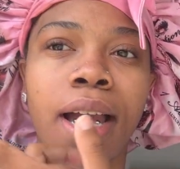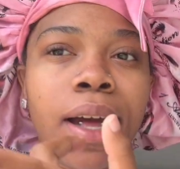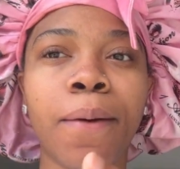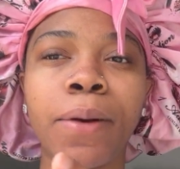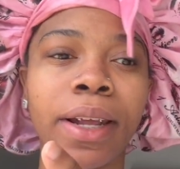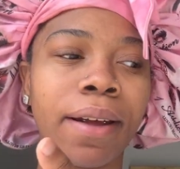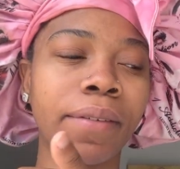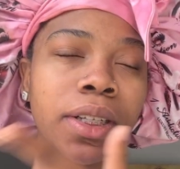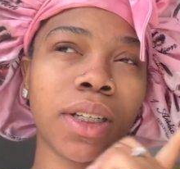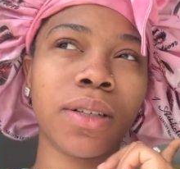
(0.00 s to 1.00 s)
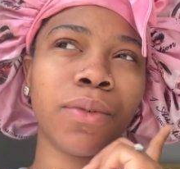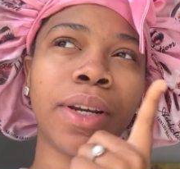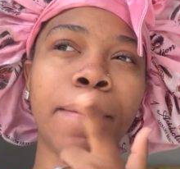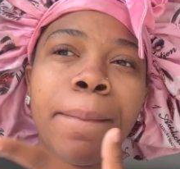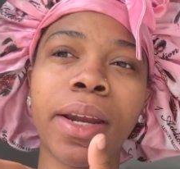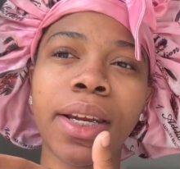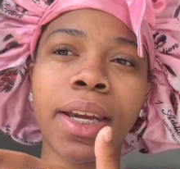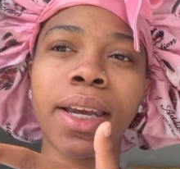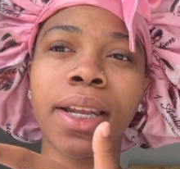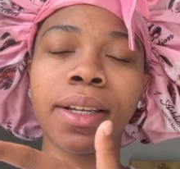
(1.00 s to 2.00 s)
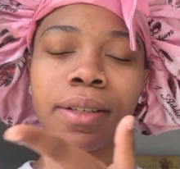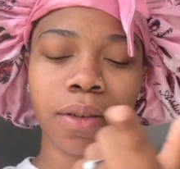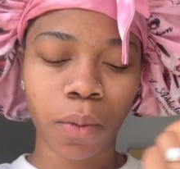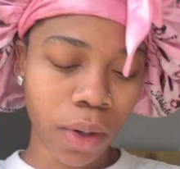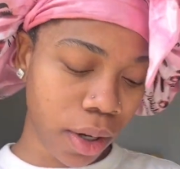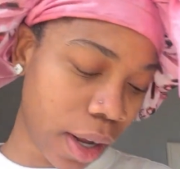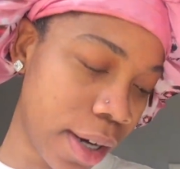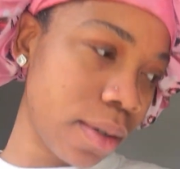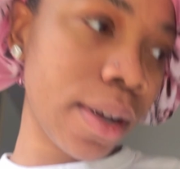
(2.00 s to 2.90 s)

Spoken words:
I don't really have nothing really planned. Well, I do